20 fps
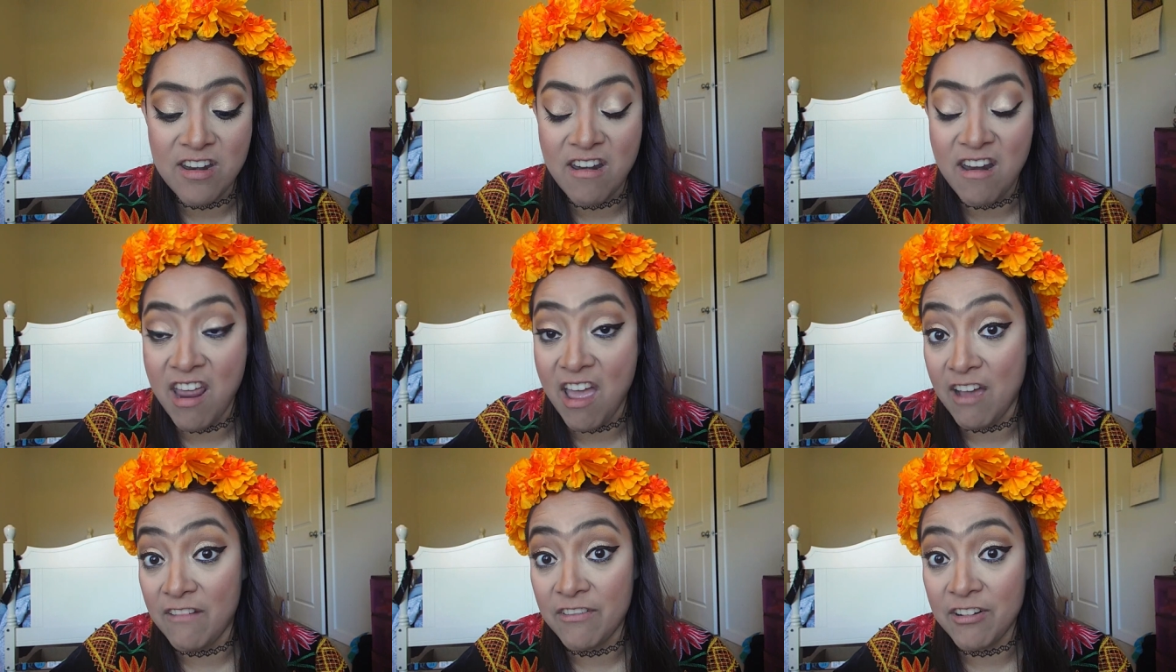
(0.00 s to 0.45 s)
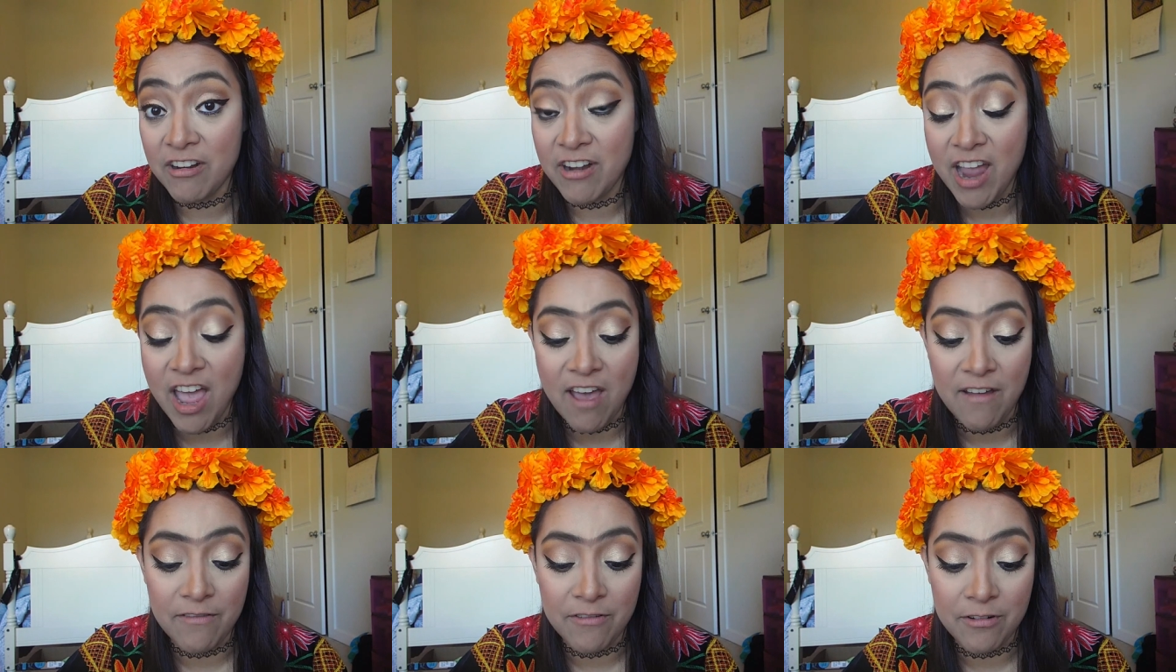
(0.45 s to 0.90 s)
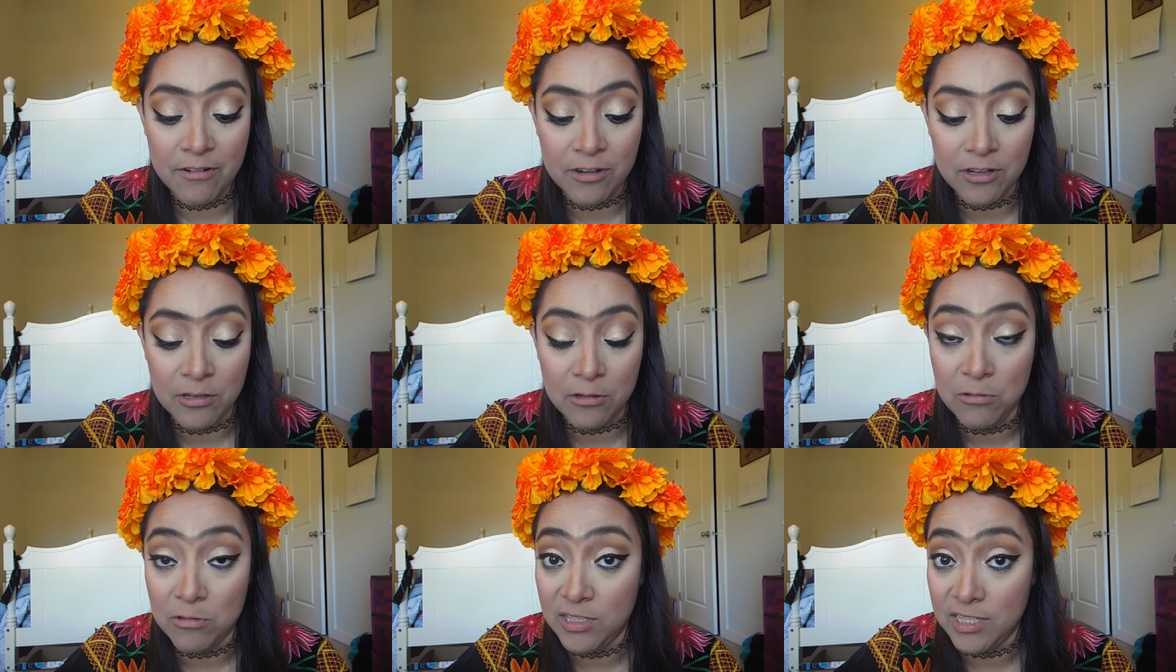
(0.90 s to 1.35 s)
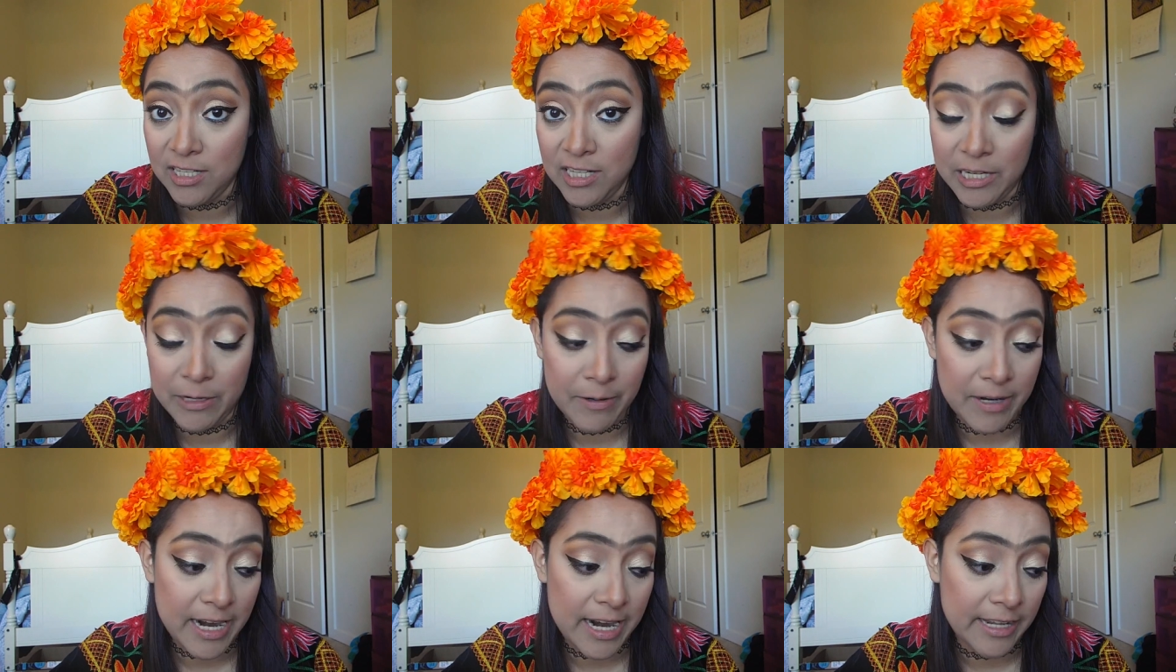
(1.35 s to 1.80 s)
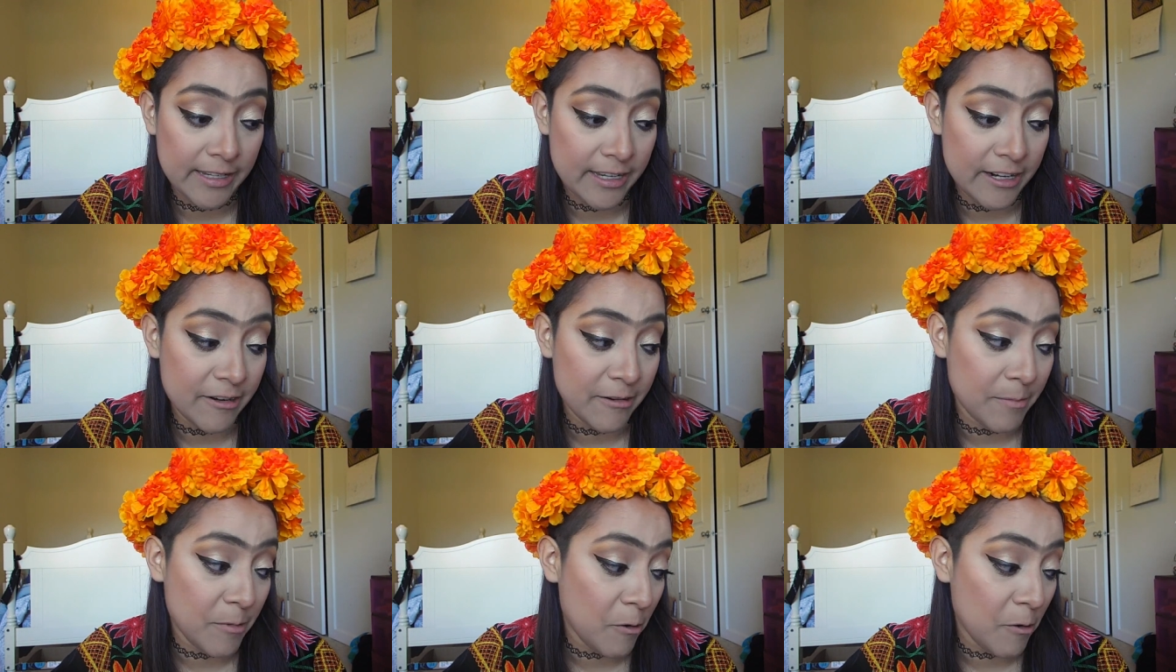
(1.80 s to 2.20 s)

never ever use a liquid highlighter.